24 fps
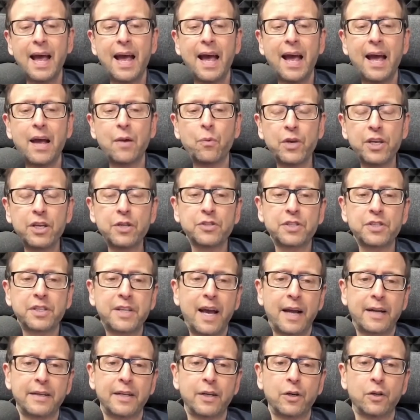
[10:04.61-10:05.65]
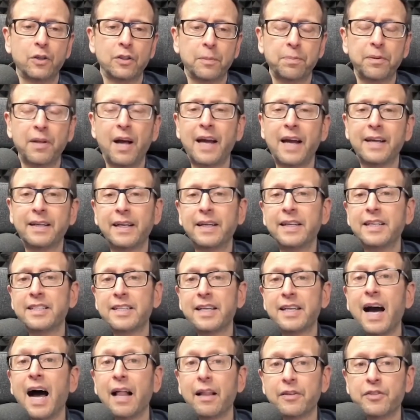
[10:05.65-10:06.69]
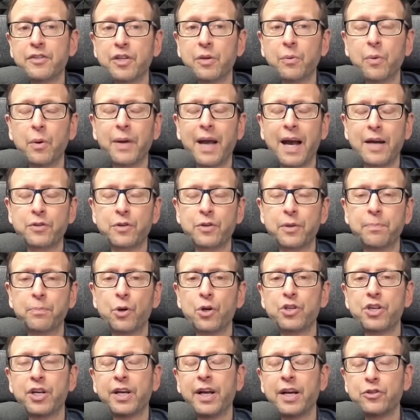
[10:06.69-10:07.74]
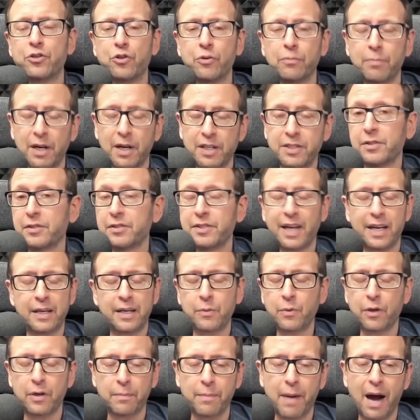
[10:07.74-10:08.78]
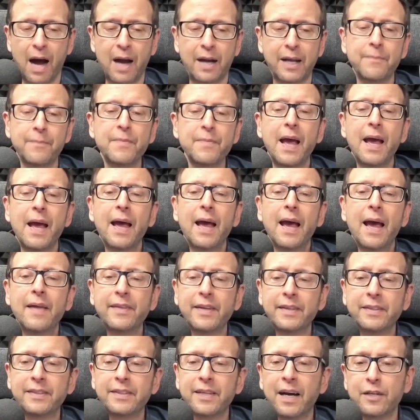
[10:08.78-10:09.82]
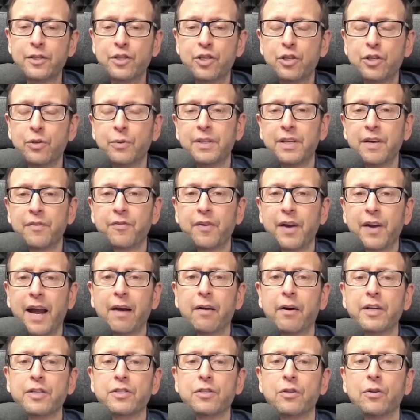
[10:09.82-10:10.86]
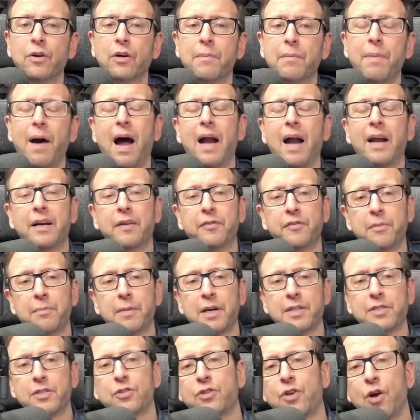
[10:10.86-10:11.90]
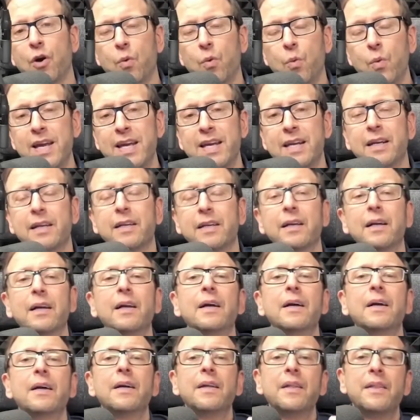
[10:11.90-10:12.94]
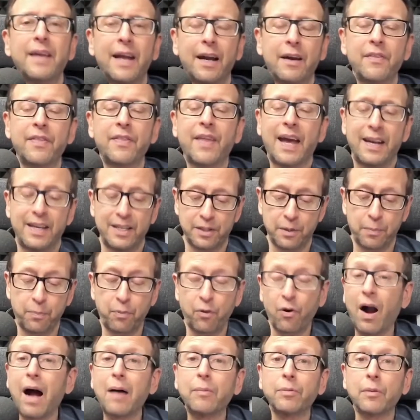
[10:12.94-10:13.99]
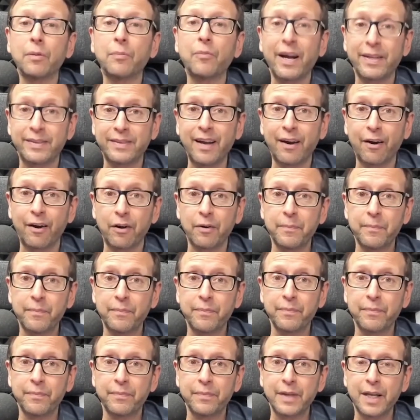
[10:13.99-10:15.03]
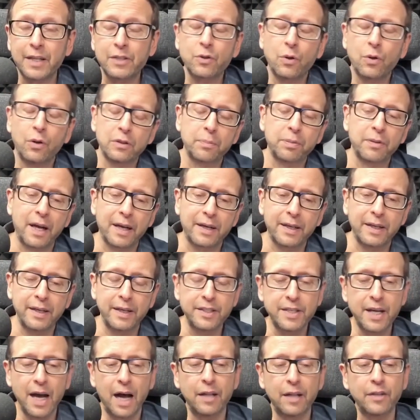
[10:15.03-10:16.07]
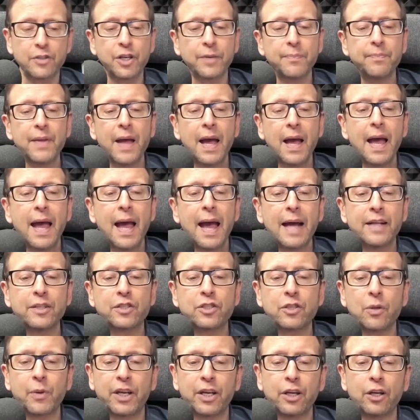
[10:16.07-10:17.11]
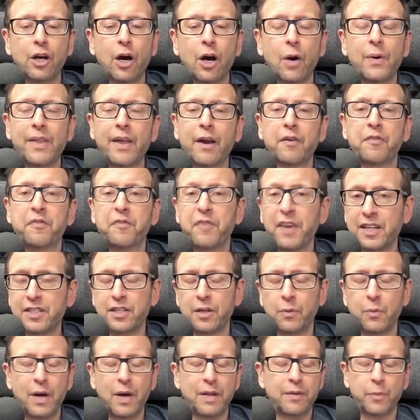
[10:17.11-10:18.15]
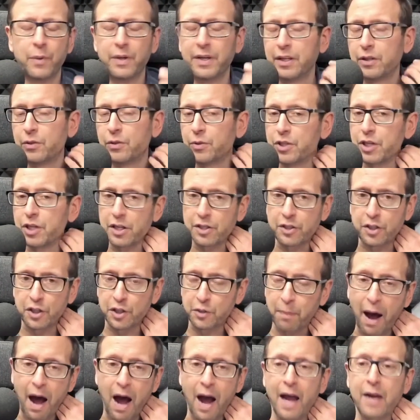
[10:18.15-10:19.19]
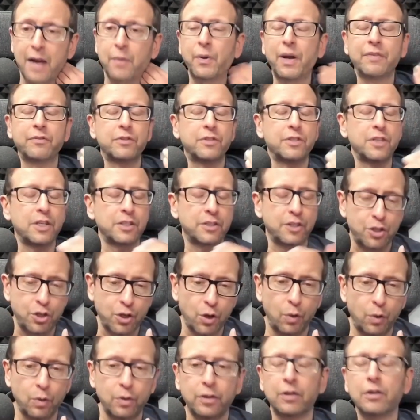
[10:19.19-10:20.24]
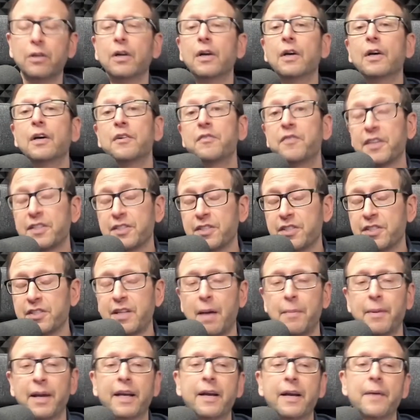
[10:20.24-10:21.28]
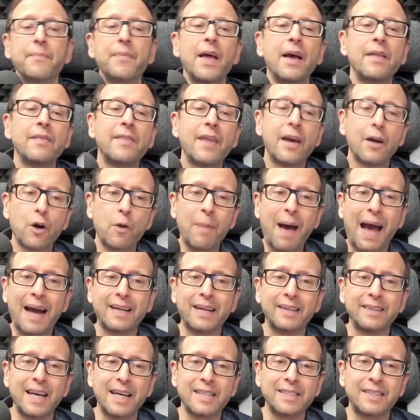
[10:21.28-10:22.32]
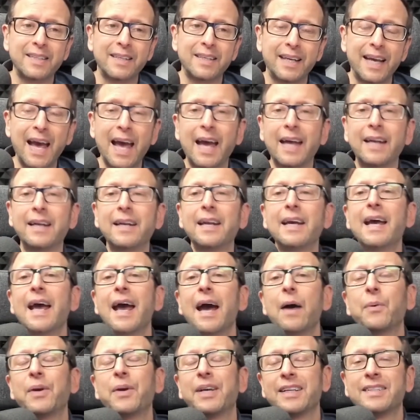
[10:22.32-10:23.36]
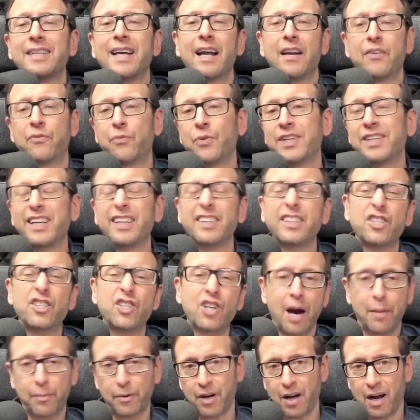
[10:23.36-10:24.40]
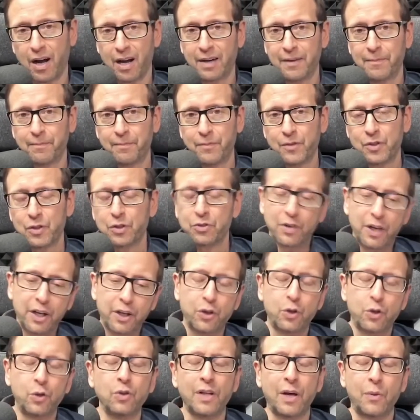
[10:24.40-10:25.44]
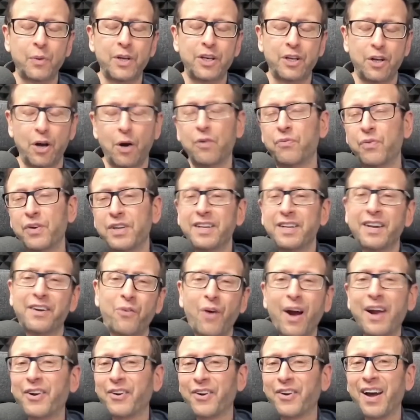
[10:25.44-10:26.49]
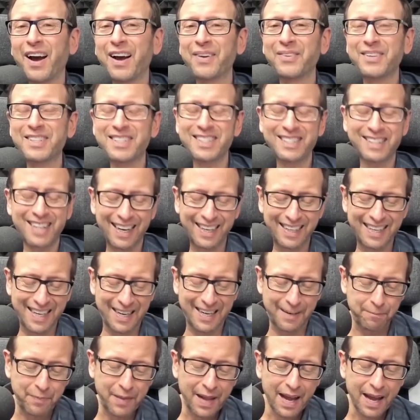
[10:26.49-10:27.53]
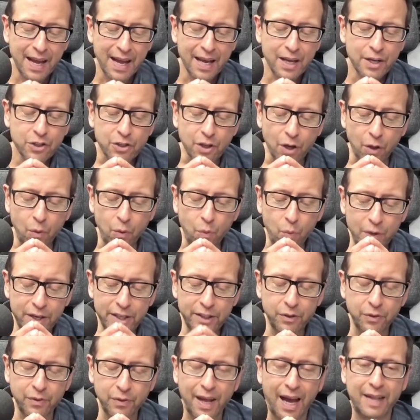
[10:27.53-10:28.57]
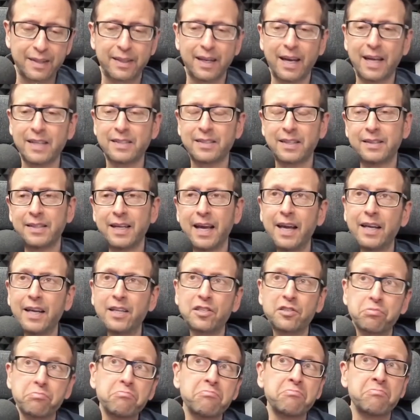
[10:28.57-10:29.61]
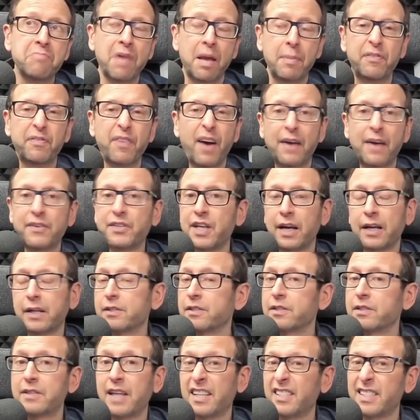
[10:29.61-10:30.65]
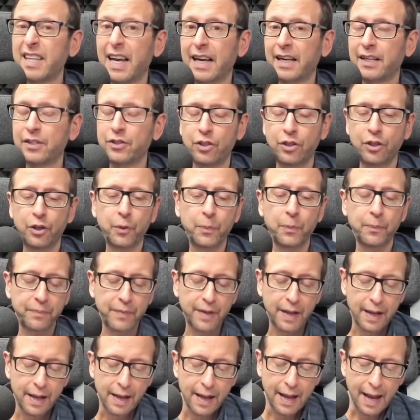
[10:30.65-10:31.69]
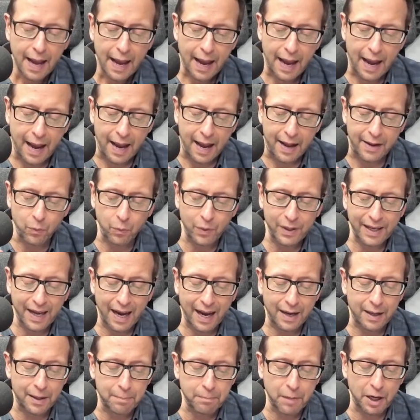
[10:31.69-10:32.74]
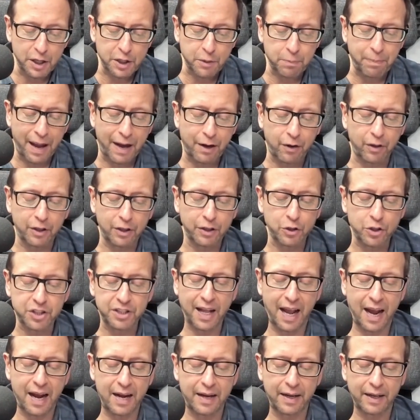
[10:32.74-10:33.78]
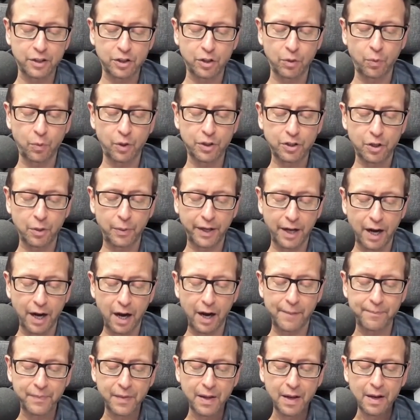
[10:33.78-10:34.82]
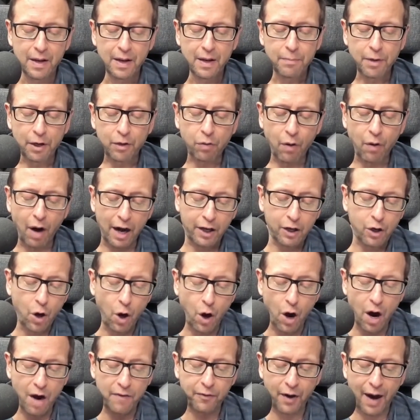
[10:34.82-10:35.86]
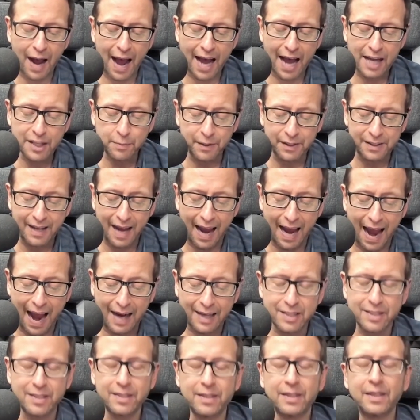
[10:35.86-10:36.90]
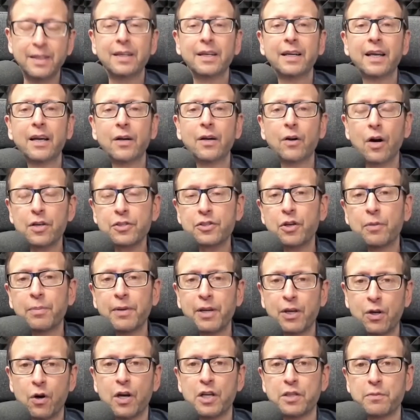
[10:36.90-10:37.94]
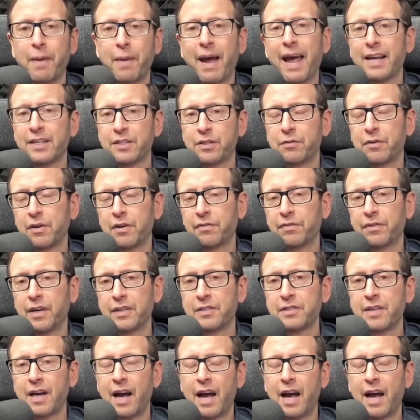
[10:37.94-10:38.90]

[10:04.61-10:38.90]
And we use a technique called applied kinesiology, where we actually push against your muscles anywhere in the body and then touch you in different areas along the body. And if the muscles go weak, there then is a problem right there. And that's called applied kinesiology. And so we can go in there and fix it, whether we need to adjust the spine, we have to adjust the shoulder, fix the stomach, then go back and test it again, and we can tell if we did the job or not. So it's really cool that we know if we did it right or not, which is kind of neat. So we do that test. It takes maybe 5 seconds, 10 seconds to do, and we get a much better understanding as to what's going on. But chronic cough or asthma attacks can also be caused by acid reflux.